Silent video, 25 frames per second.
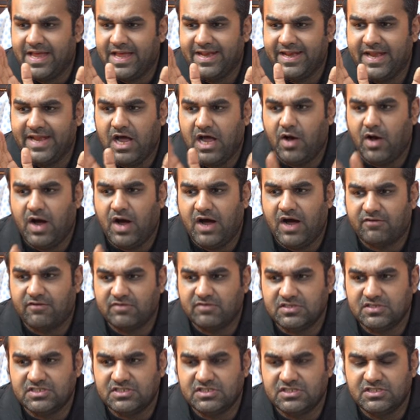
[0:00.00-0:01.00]
now
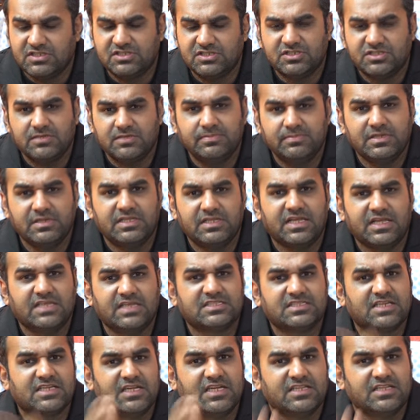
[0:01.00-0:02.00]
after citizenship bill there
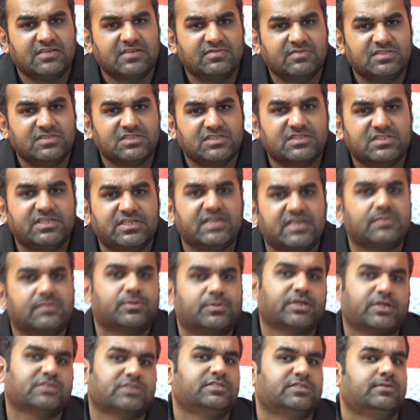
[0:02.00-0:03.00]
is another which is data
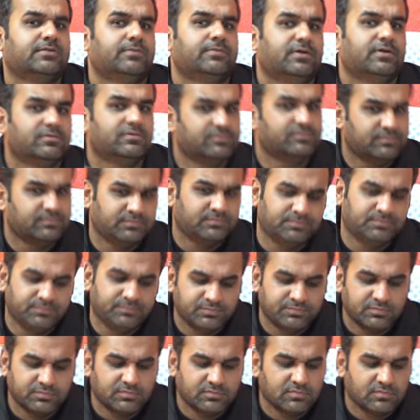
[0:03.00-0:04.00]
protection bill.
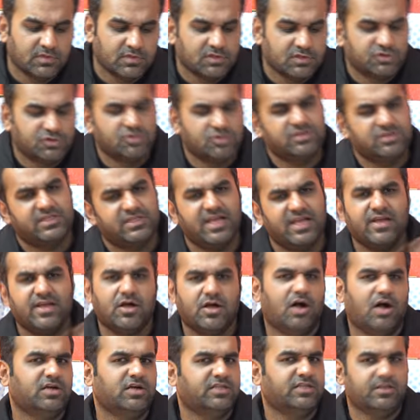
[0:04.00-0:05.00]
So they got their